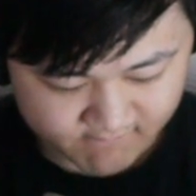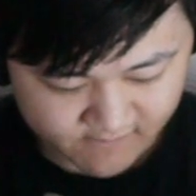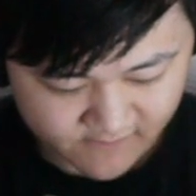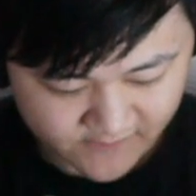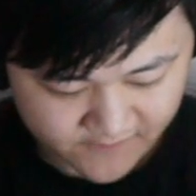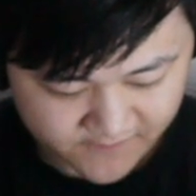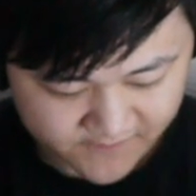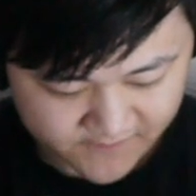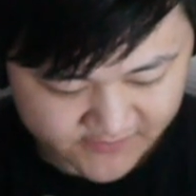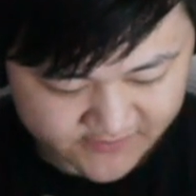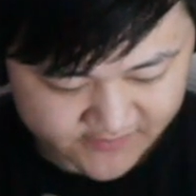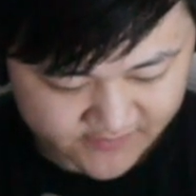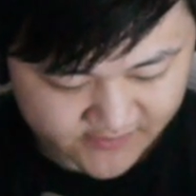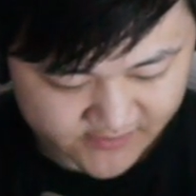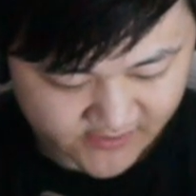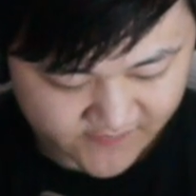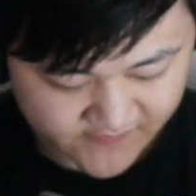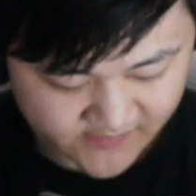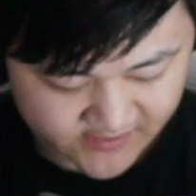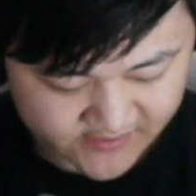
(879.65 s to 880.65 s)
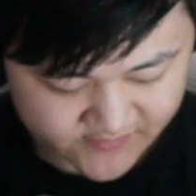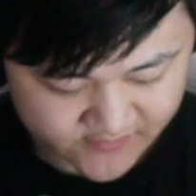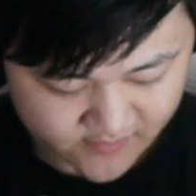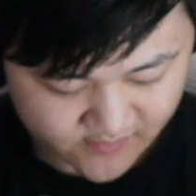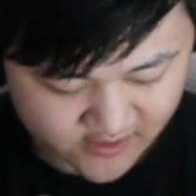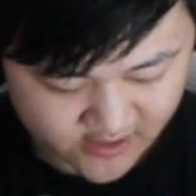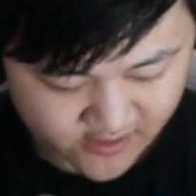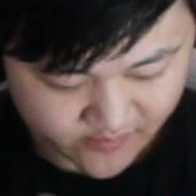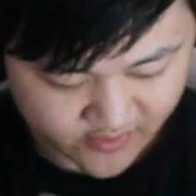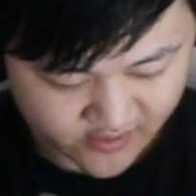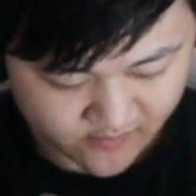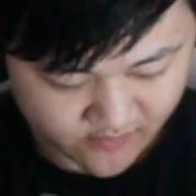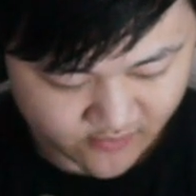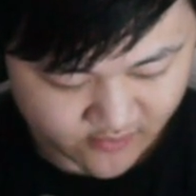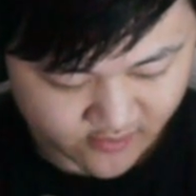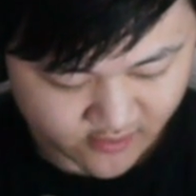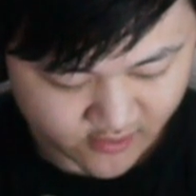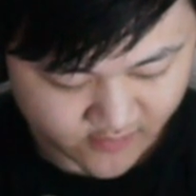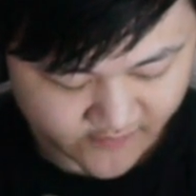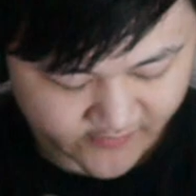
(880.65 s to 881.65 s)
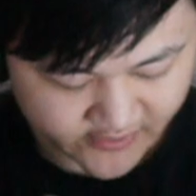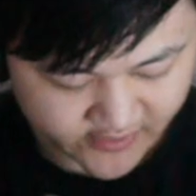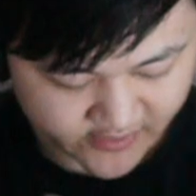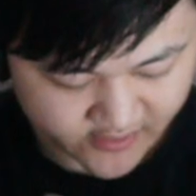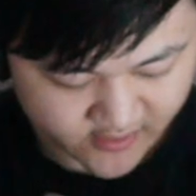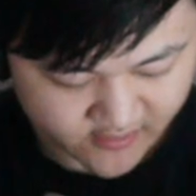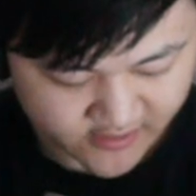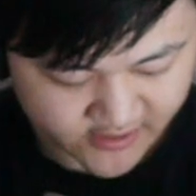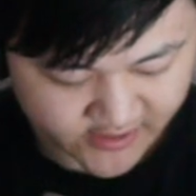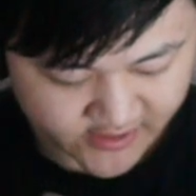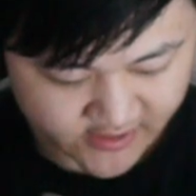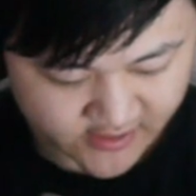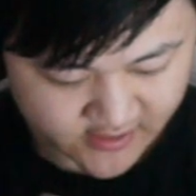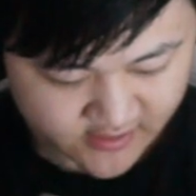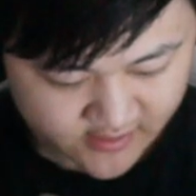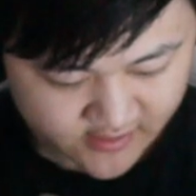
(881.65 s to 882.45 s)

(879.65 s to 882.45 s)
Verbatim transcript: physical defense. We want a bit more over here, right?